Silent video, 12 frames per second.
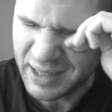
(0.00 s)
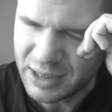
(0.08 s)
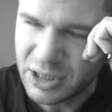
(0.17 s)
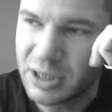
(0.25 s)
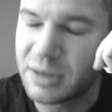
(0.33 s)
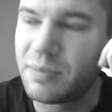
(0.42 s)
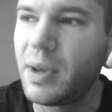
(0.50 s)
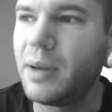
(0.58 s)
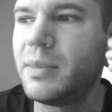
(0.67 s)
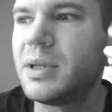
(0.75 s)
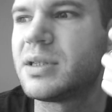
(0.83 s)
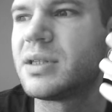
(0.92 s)
and it just made
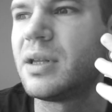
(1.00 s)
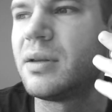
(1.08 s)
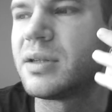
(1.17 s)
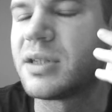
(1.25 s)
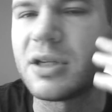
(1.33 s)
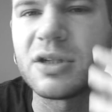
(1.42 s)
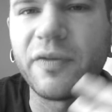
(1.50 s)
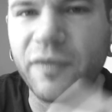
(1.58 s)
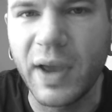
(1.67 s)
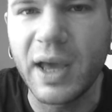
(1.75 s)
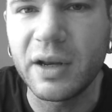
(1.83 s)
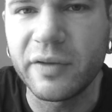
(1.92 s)
me such a
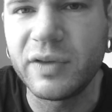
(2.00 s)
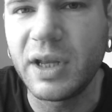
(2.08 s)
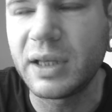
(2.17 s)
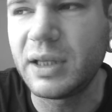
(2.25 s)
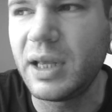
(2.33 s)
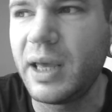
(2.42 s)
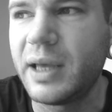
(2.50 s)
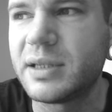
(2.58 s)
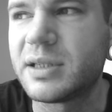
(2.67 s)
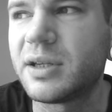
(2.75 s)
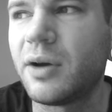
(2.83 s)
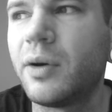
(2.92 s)
fan of Nick Diaz.
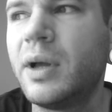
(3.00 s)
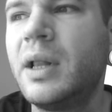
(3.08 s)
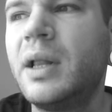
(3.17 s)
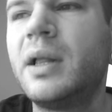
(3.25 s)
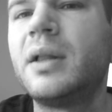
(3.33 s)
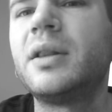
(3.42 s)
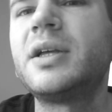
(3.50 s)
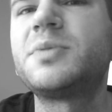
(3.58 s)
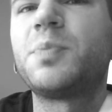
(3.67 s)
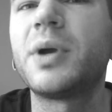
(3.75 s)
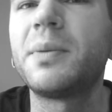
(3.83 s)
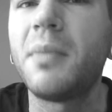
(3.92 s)
So let's
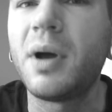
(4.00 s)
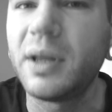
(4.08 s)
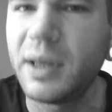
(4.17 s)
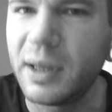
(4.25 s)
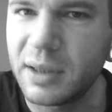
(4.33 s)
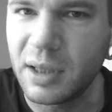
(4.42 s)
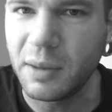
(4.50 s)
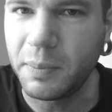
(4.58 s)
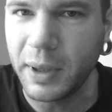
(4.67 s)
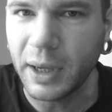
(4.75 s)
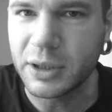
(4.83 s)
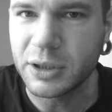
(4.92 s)
bring money into the
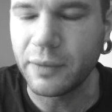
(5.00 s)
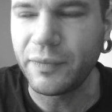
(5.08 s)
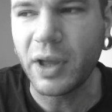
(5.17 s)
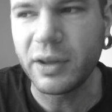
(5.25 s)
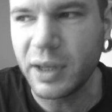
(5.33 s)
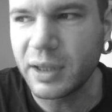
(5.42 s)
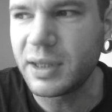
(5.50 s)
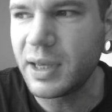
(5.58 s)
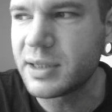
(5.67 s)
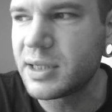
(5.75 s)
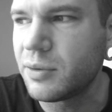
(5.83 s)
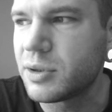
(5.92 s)
picture. Now Nick
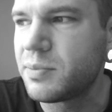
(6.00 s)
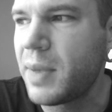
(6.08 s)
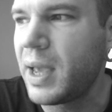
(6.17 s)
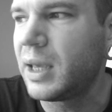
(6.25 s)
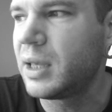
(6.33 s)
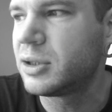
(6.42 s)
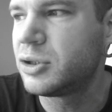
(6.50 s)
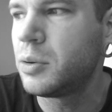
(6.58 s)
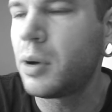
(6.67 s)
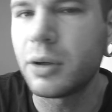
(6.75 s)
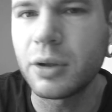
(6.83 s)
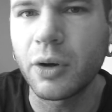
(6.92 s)
Diaz, he was making
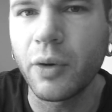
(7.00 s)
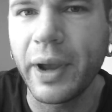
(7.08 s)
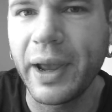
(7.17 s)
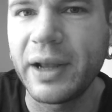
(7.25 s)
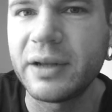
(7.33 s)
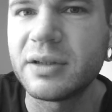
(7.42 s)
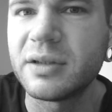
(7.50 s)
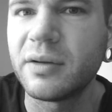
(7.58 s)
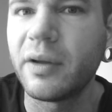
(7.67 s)
200 grand